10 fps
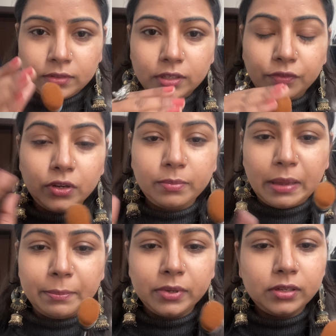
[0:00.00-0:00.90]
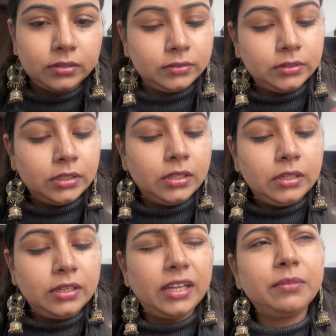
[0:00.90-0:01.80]
If you remember,
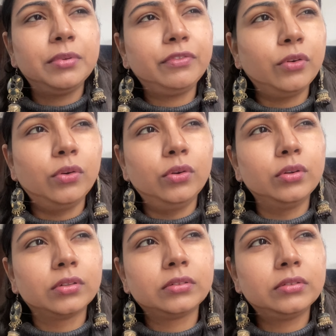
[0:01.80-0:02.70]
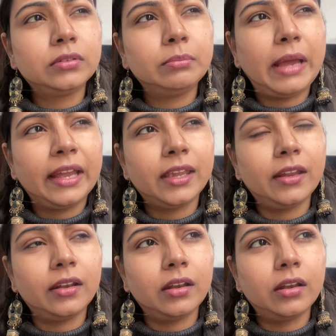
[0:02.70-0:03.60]
like before, back
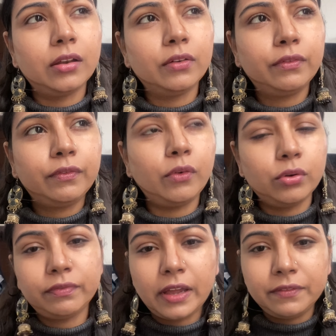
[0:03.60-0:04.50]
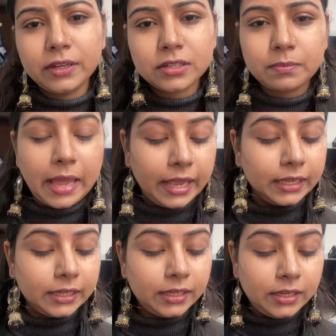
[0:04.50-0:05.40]
in 4 to 5 years
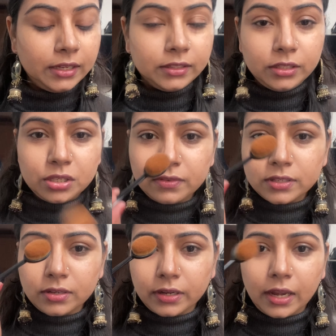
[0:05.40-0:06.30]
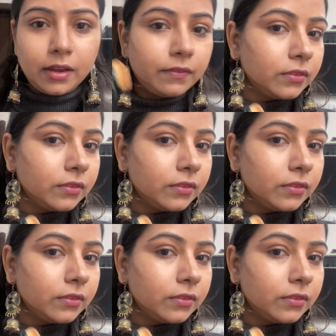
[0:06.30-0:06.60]
back, this was a rave.